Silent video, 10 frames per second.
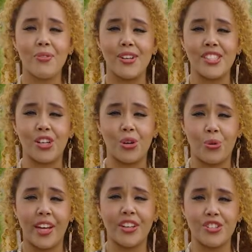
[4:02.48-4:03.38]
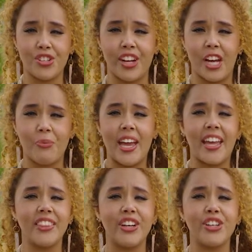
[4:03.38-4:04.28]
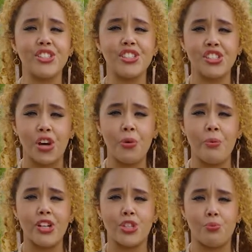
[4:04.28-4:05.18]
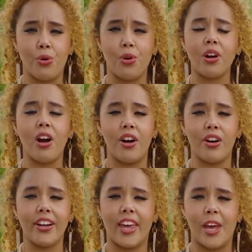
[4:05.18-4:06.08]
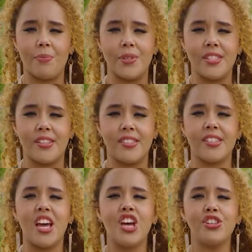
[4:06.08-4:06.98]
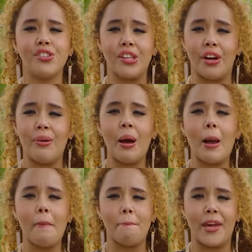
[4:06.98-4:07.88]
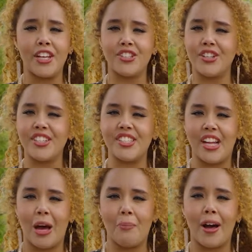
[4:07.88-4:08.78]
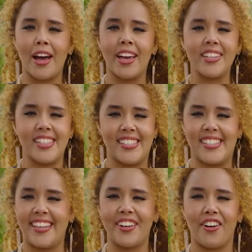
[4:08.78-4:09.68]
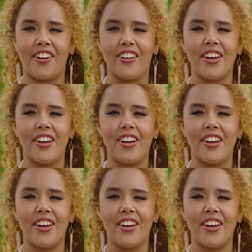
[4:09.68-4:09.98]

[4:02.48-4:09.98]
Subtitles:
was a quick trip, and there is so much more on our campuses. So make sure to stop by to see it all.